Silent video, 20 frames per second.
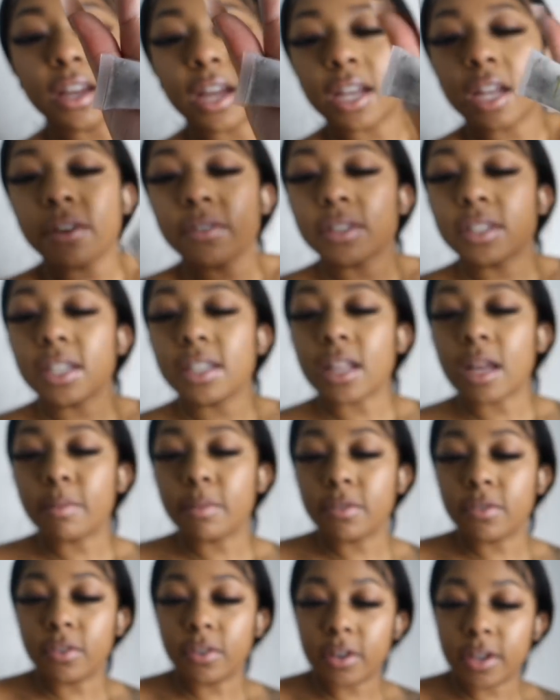I've never seen that
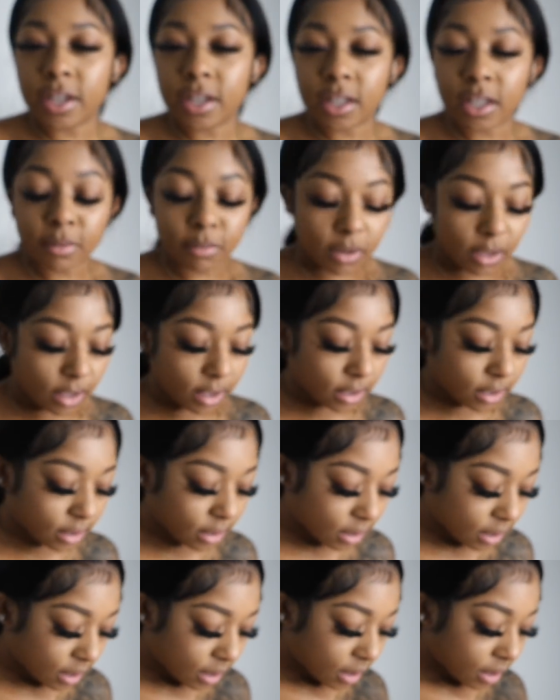before in lip gloss.
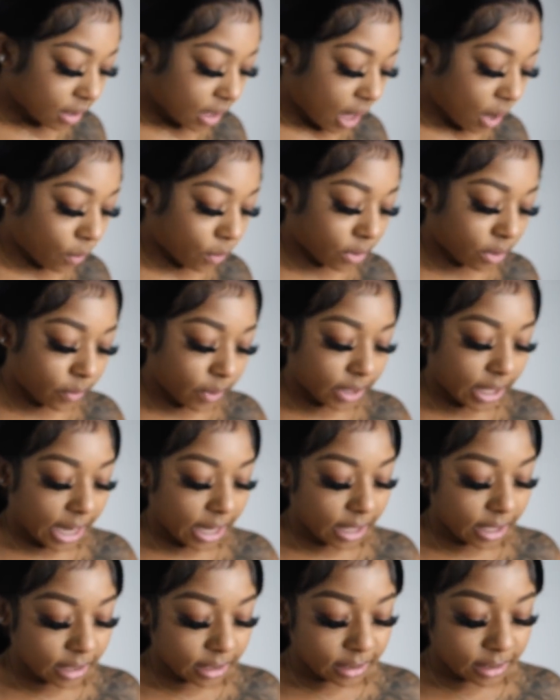I wonder what that
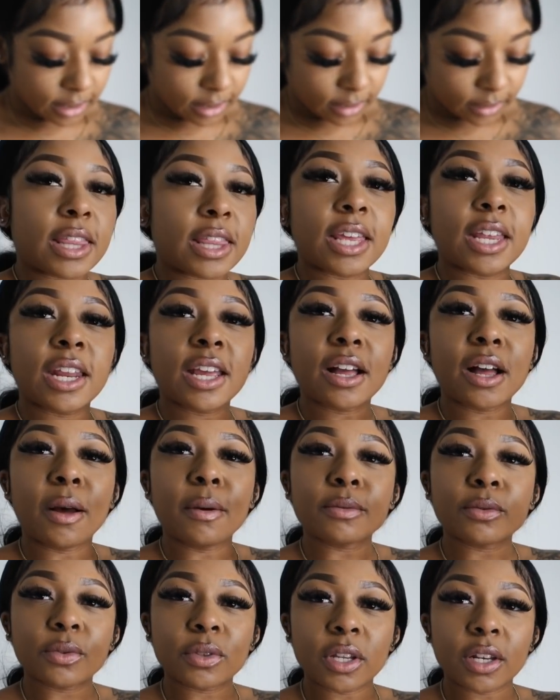is. then it
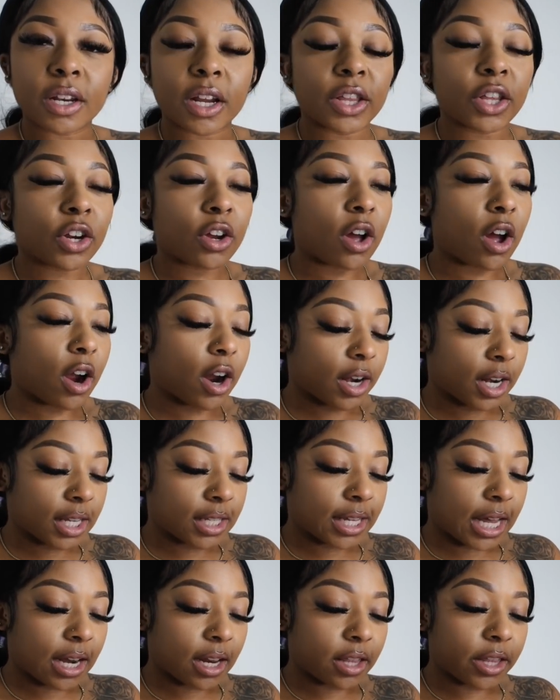comes with another card
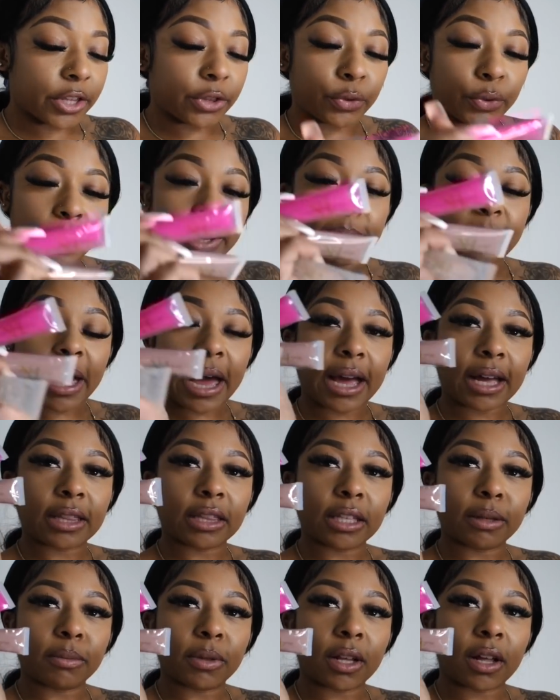inside of the three-pack
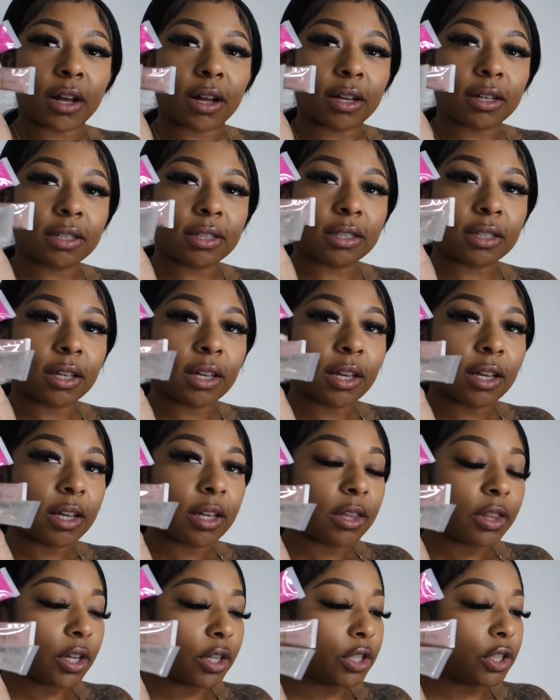lip gloss.
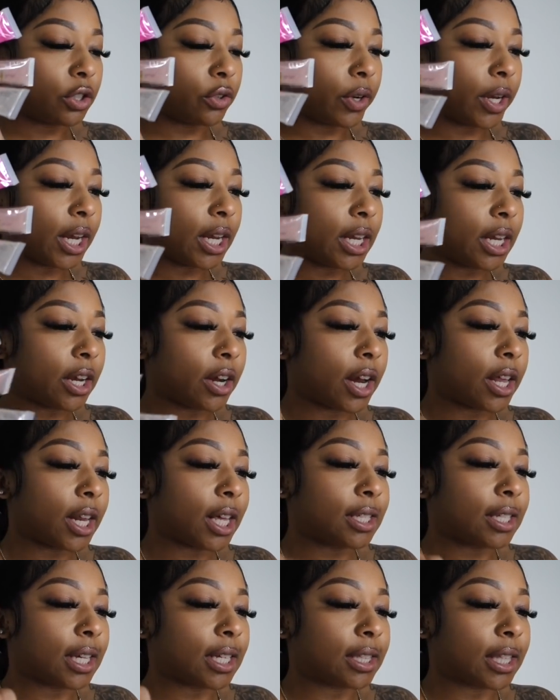There's three in here and
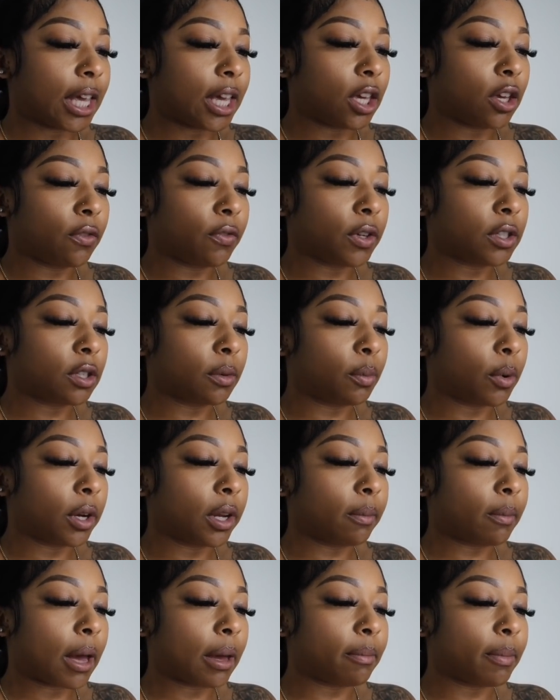it says, thank you for
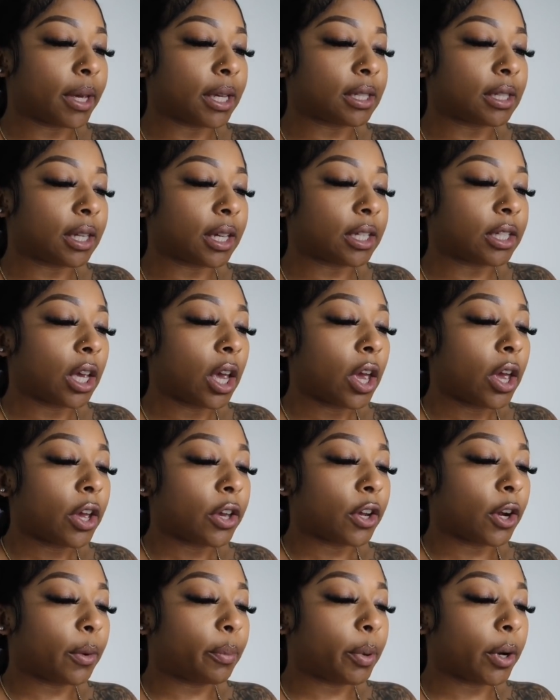supporting my business.
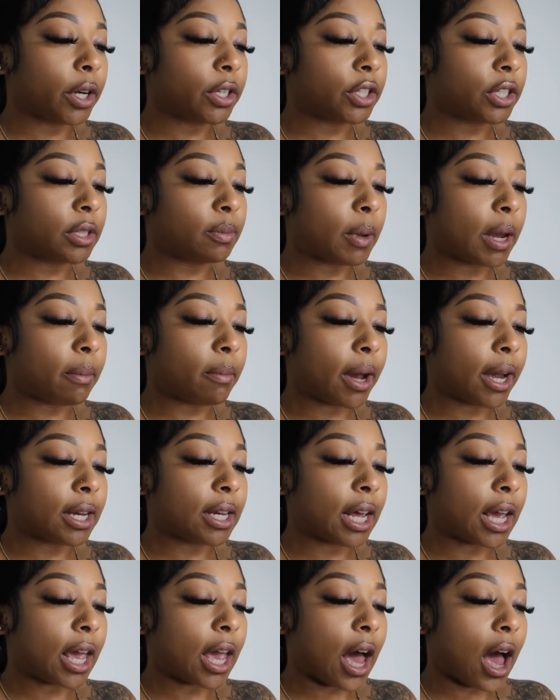Your purchase made my
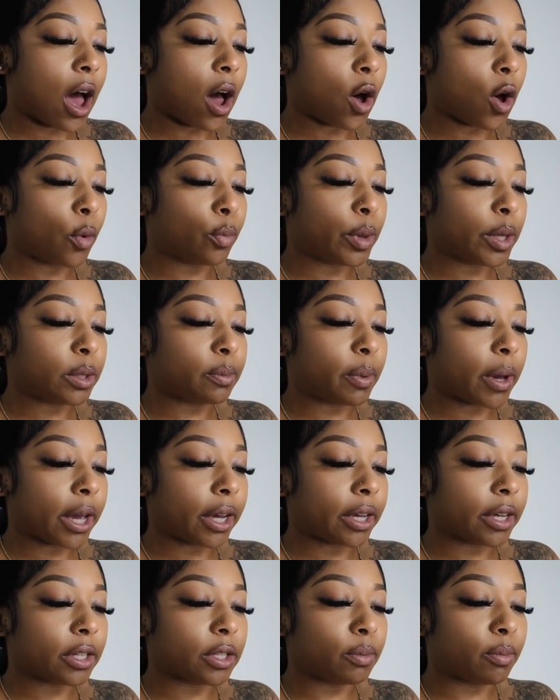day. I hope this
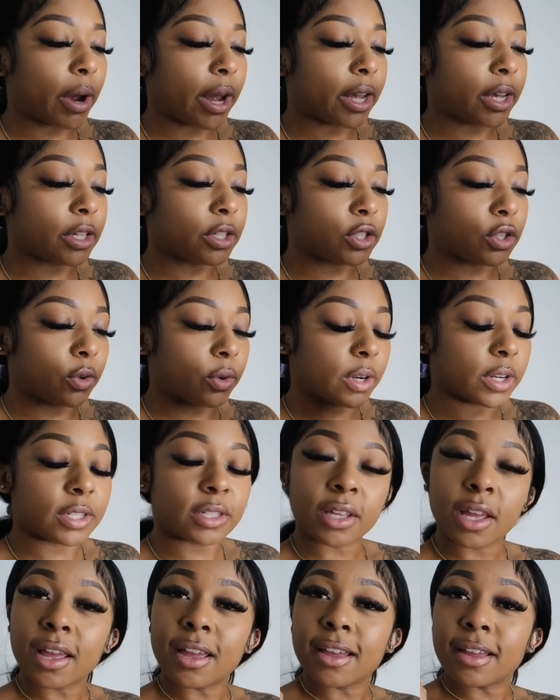package brightens yours.
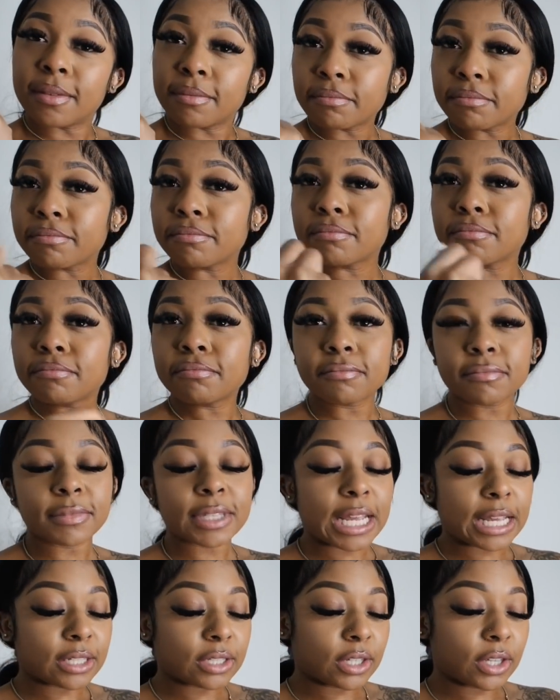
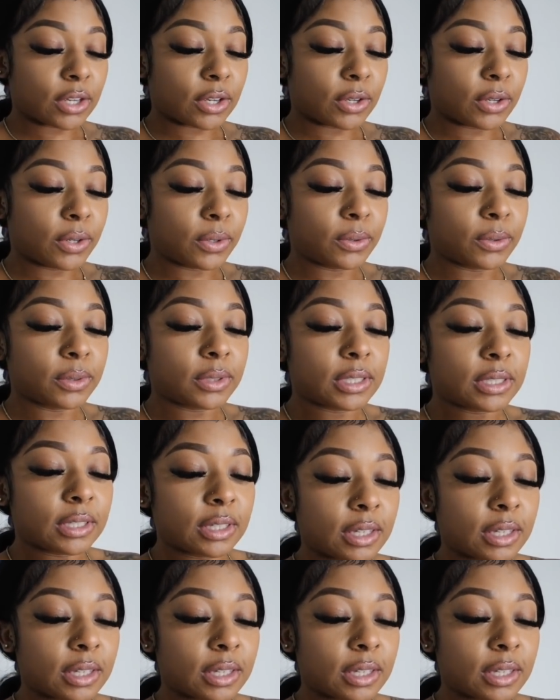That's cute.